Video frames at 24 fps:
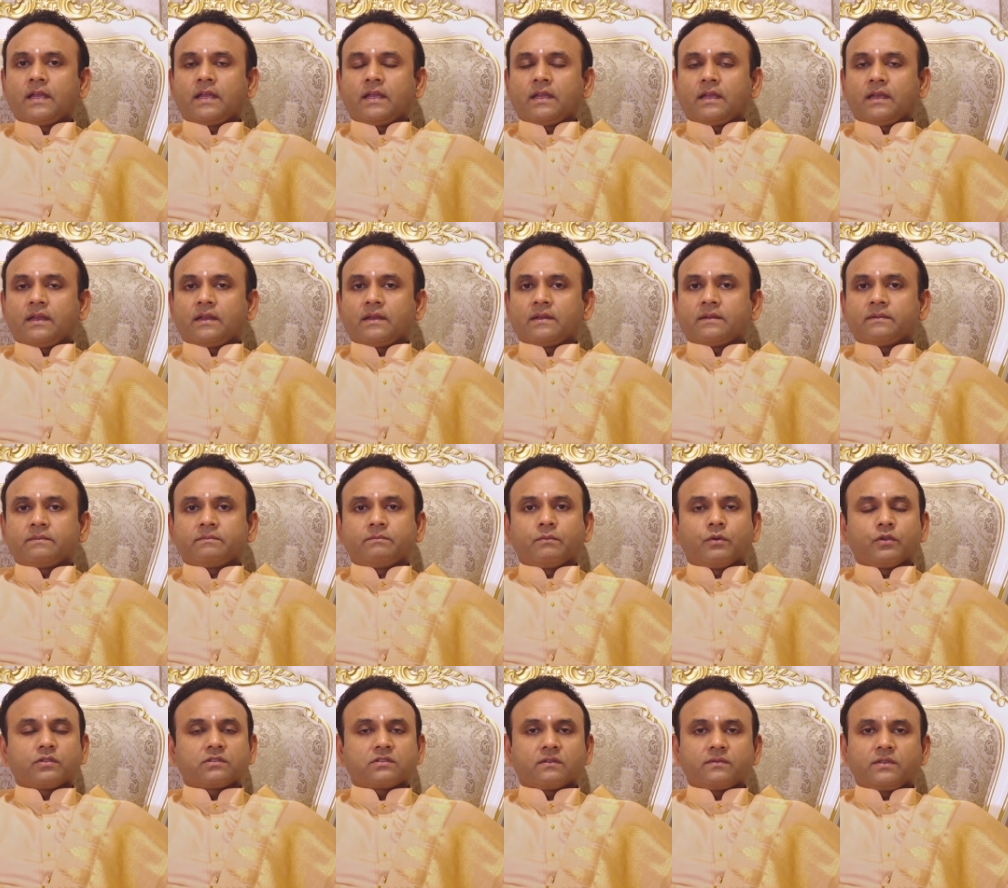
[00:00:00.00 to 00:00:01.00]

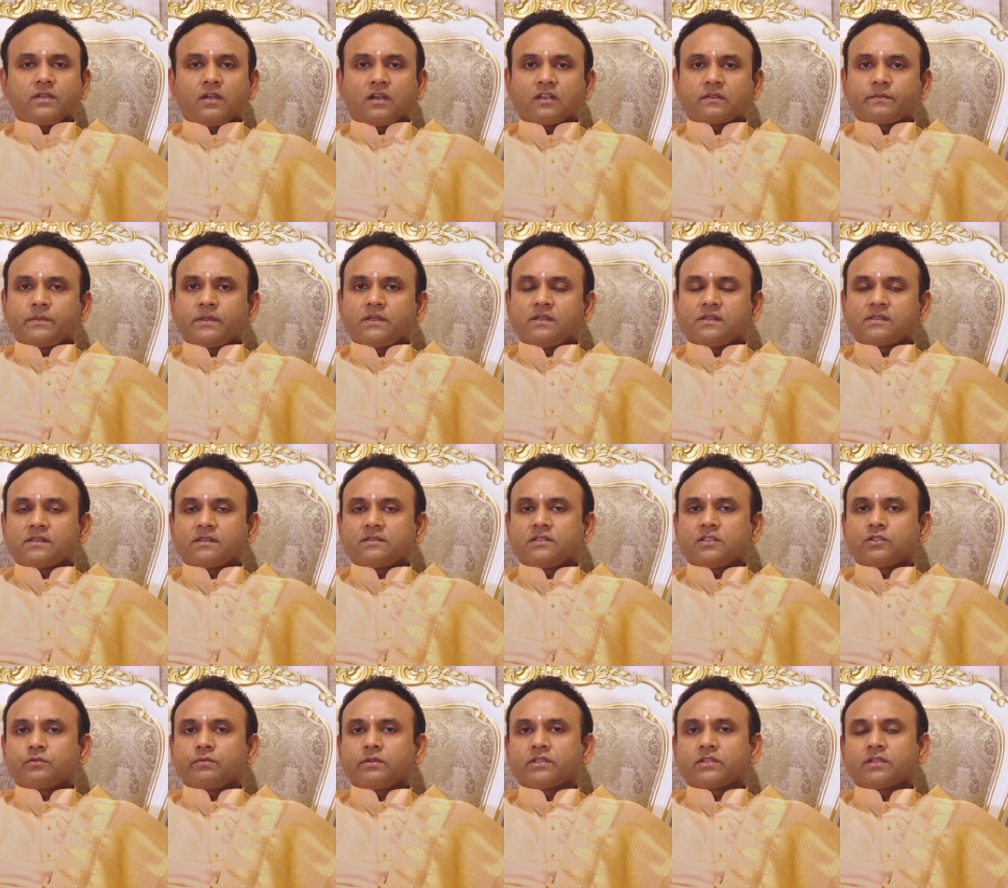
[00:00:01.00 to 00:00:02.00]
Most of the hospitals are
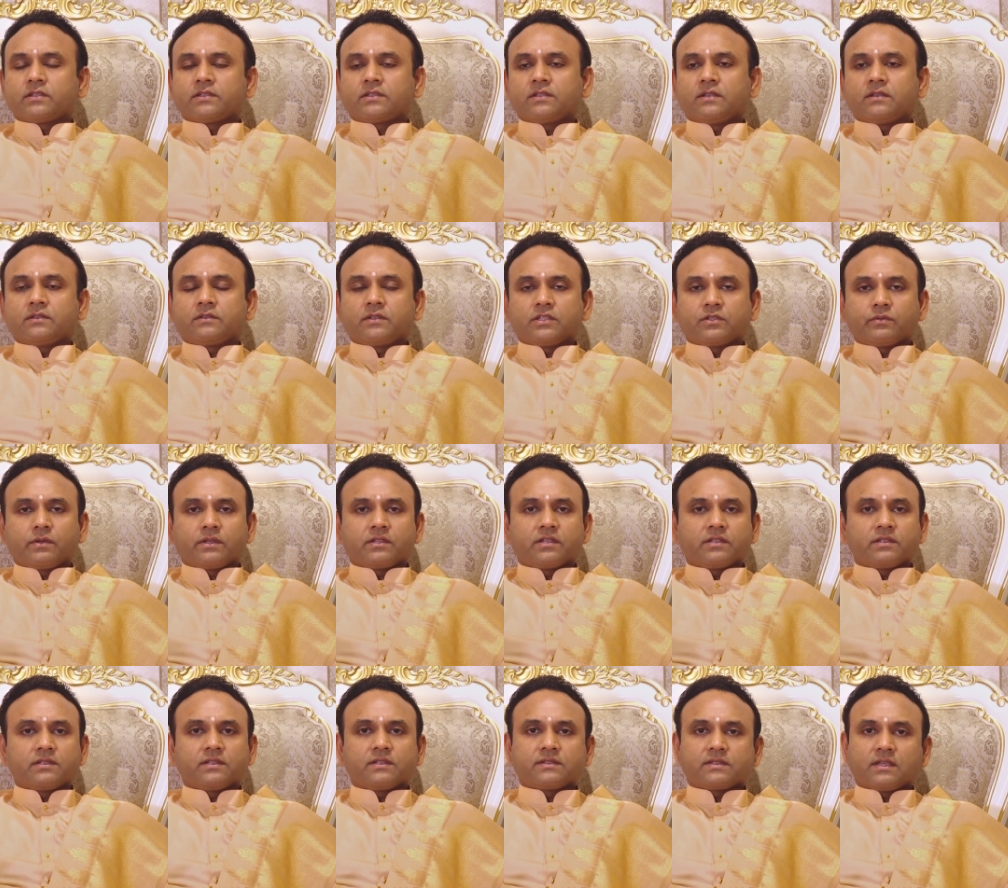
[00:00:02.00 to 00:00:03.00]
situated
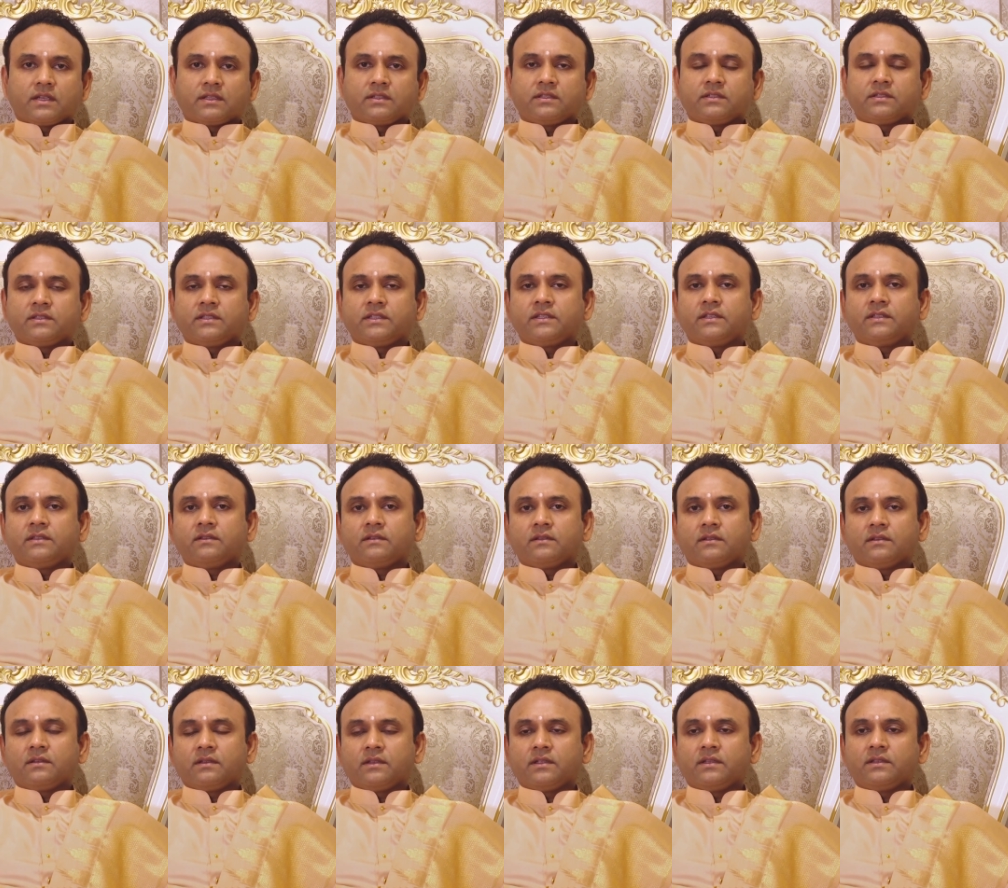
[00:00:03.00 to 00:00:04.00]
in the southern
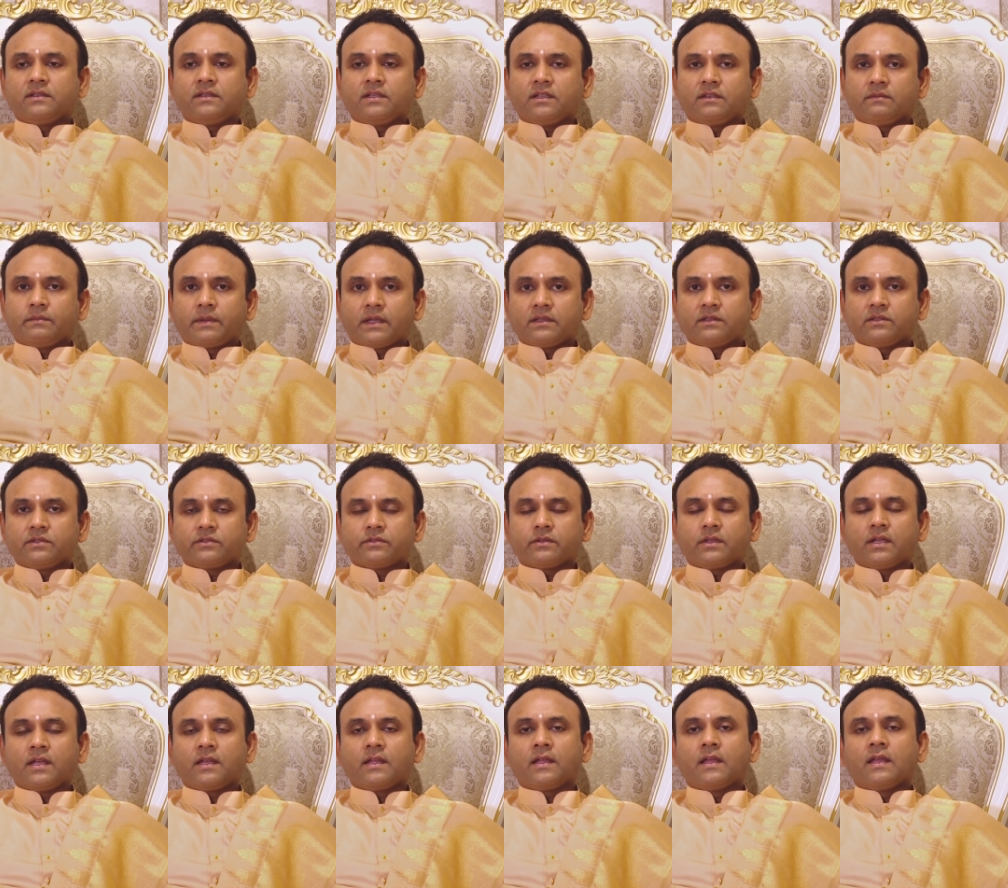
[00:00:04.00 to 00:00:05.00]
Indian
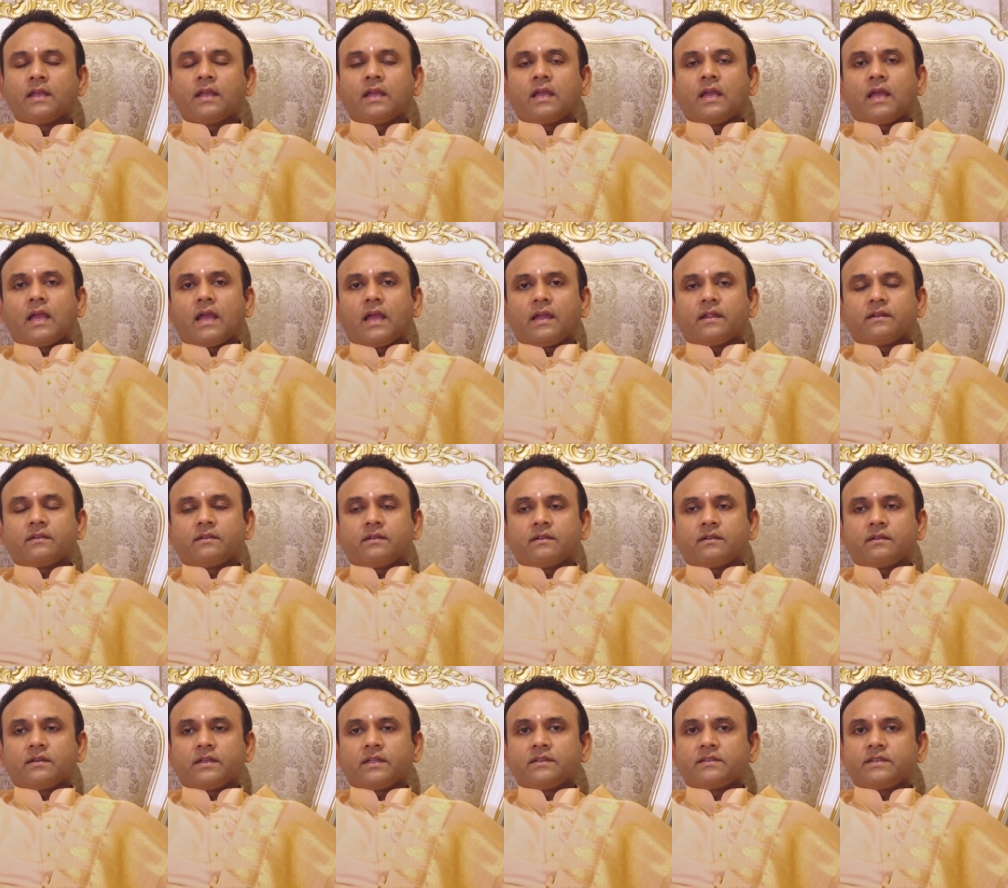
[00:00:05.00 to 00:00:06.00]
peninsula, and
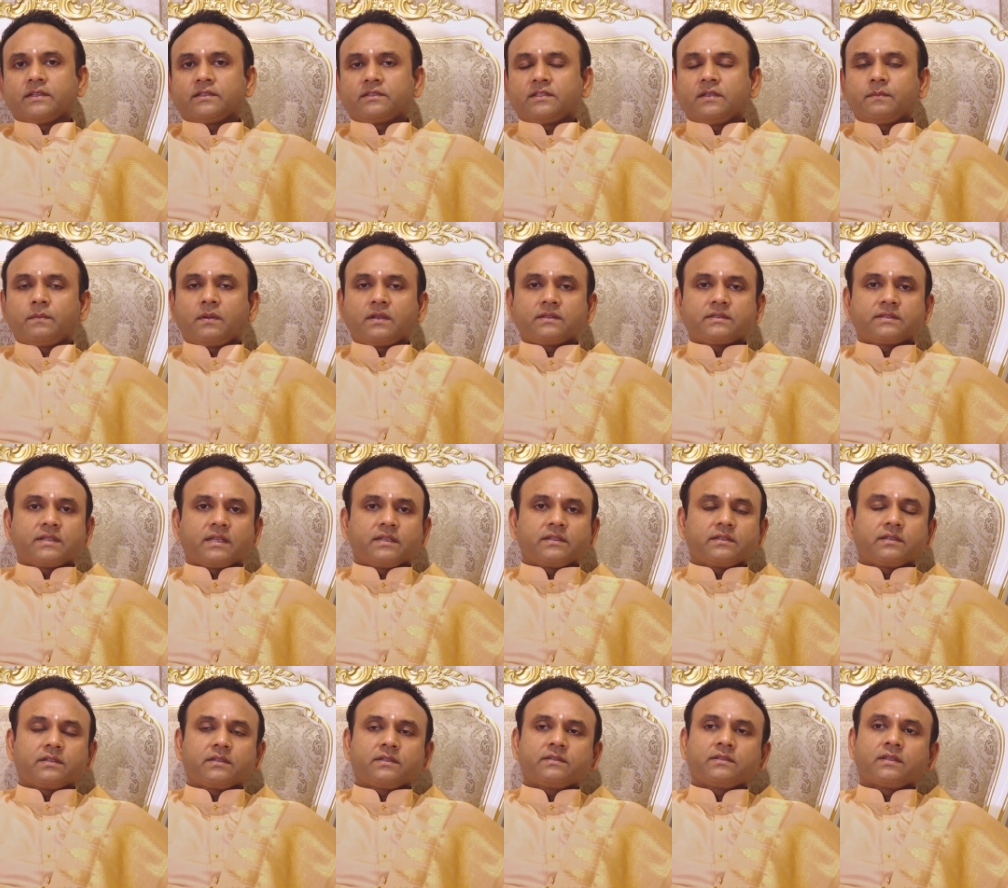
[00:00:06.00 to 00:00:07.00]
in 60 plus
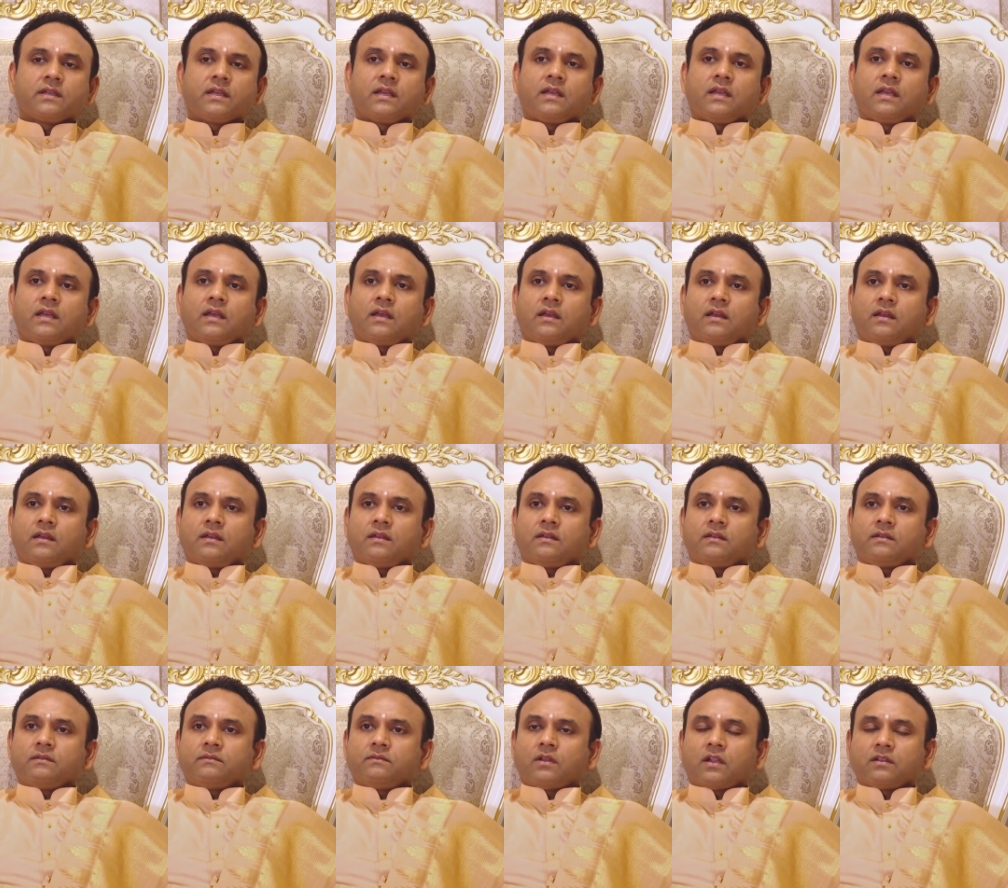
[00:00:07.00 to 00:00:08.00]
centers,
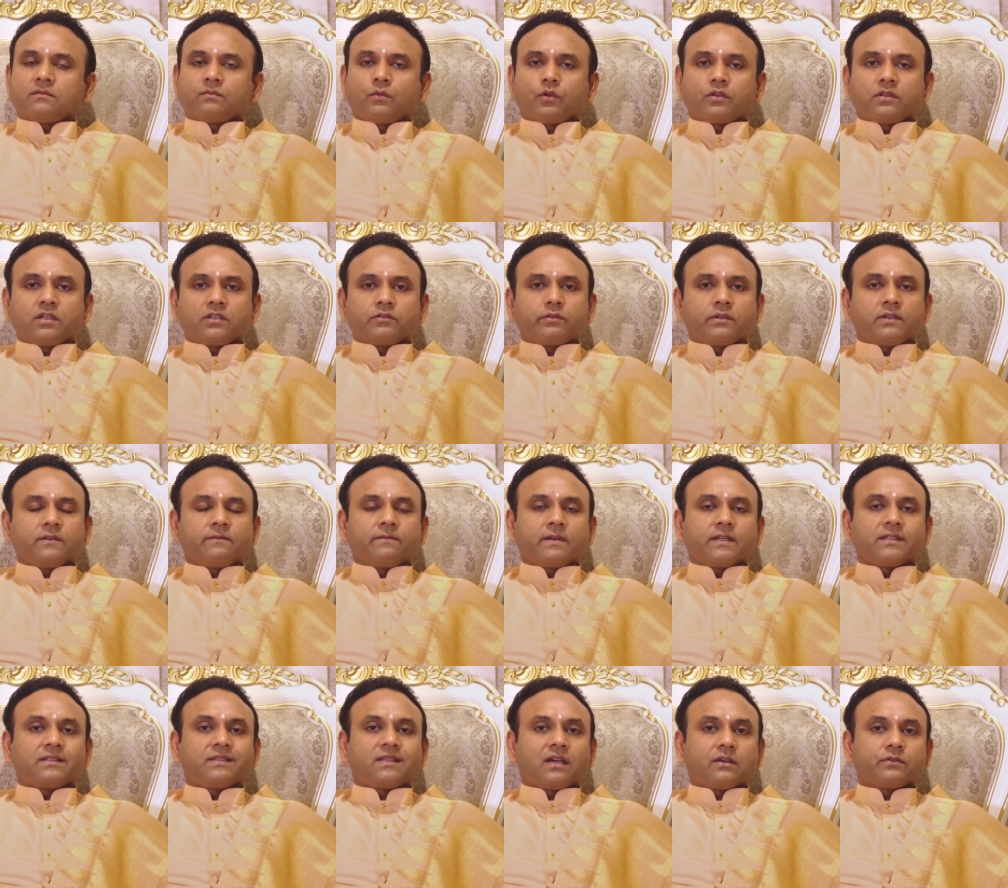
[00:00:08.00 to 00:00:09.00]
not more than
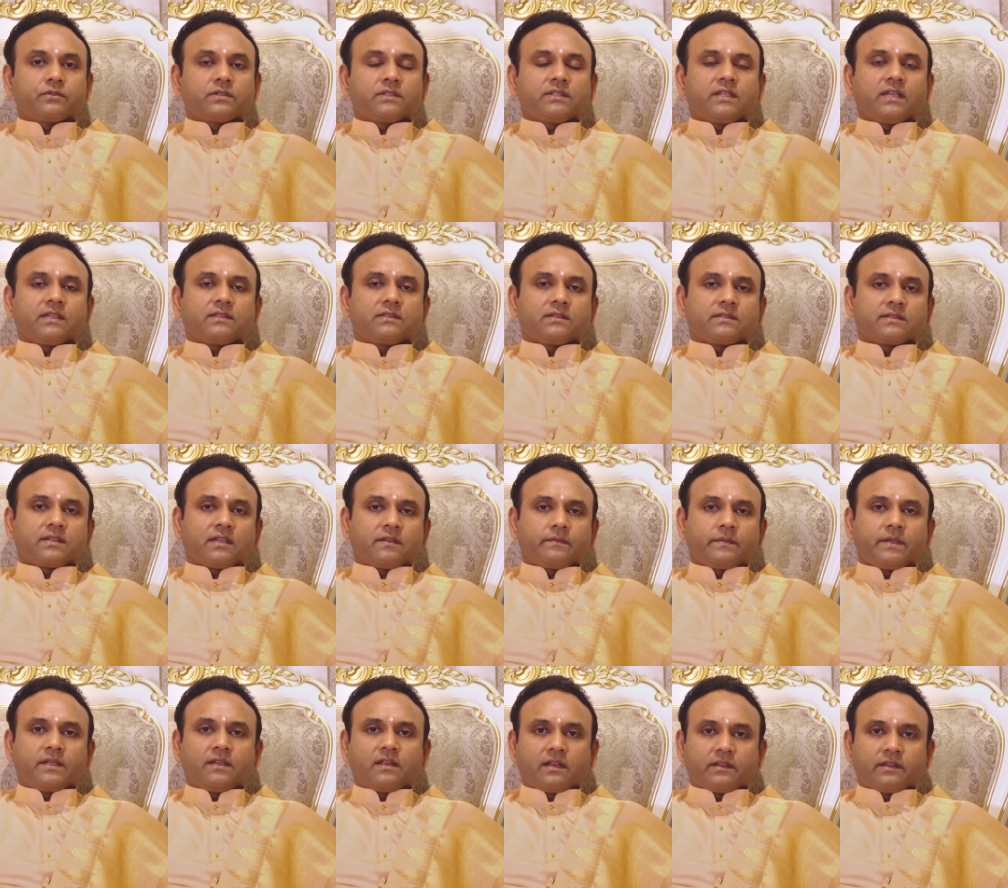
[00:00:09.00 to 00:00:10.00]
25,000 cases can be
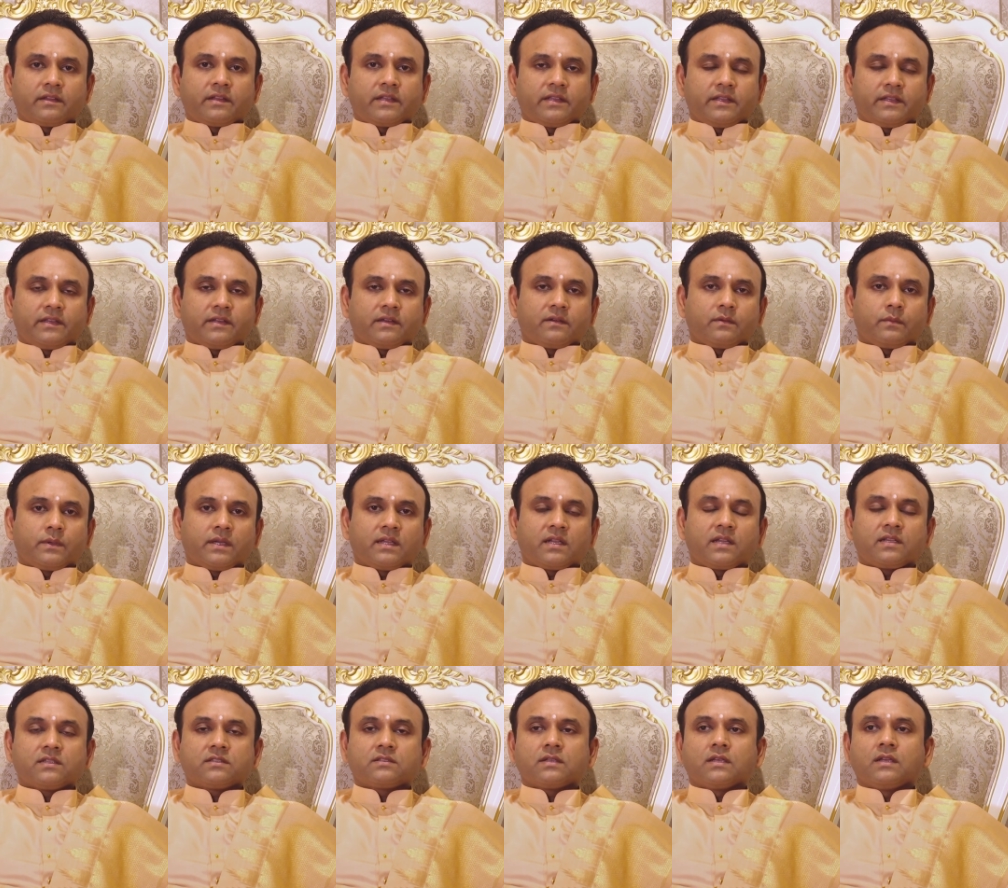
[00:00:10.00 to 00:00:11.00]
done in a year,
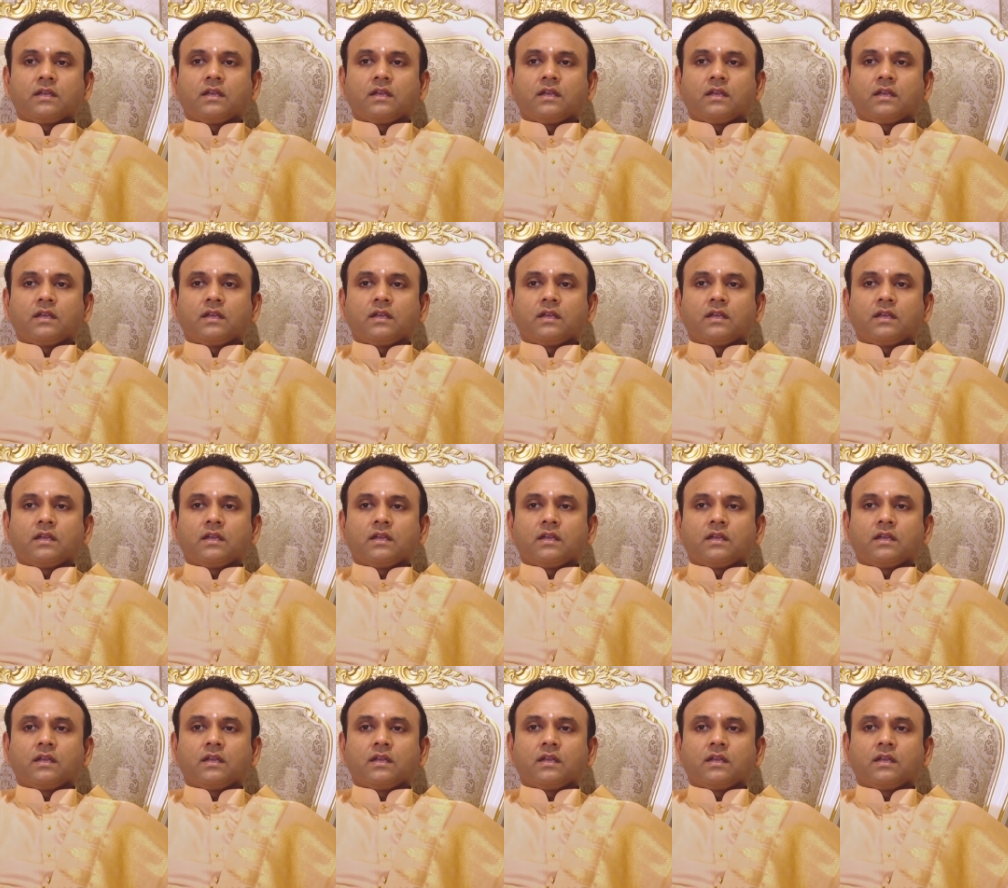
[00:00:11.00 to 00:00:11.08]
whereas